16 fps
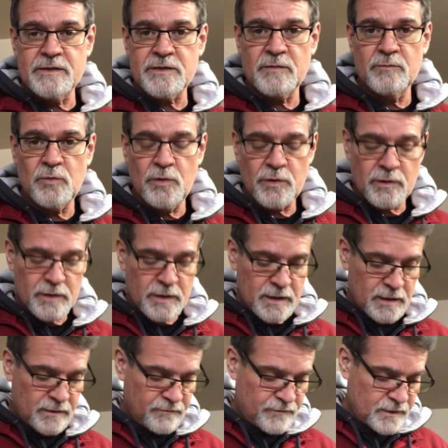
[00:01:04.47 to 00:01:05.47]
some
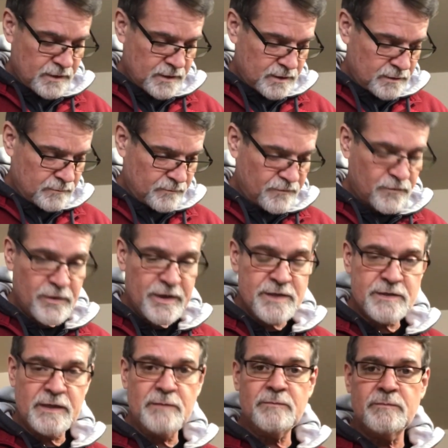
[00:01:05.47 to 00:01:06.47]
more
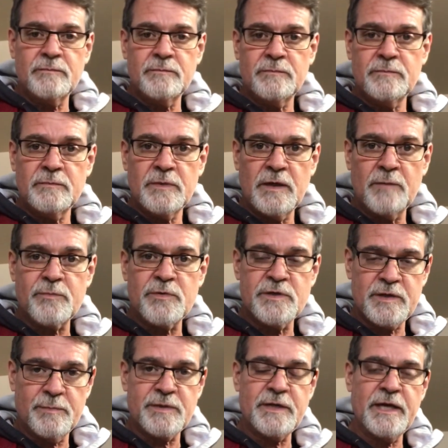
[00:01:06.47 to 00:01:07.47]
freezing
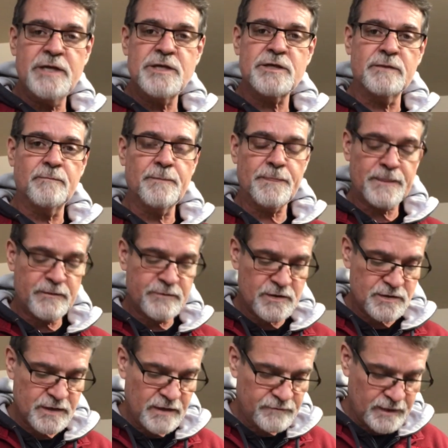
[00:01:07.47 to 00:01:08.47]
precipitation
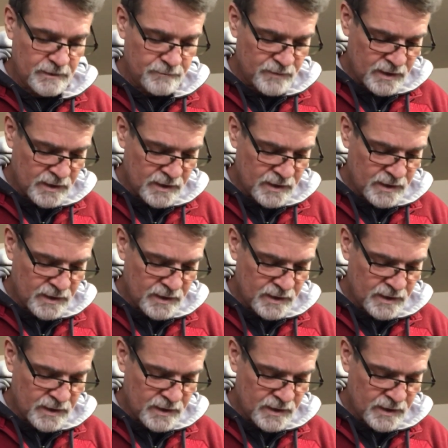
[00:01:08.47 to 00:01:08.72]
this evening.